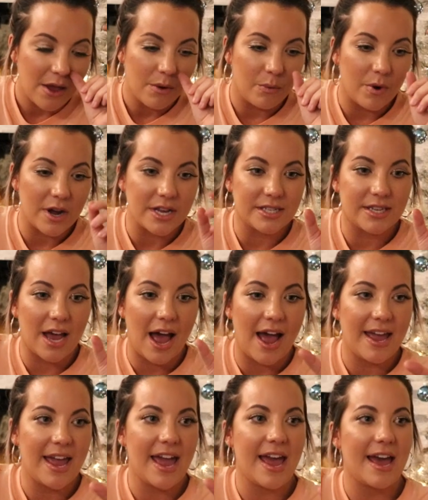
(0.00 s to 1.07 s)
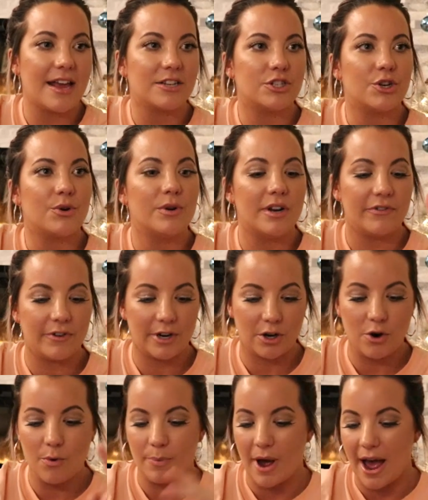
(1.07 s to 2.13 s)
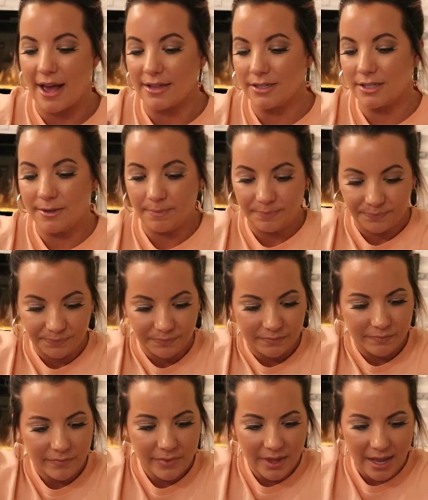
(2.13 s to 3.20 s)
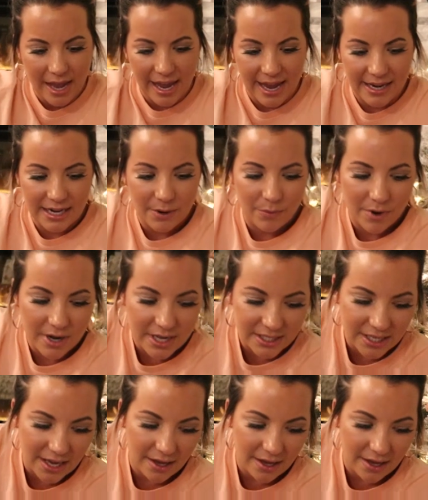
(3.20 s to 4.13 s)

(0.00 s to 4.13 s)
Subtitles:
was I had two different coupons and it was,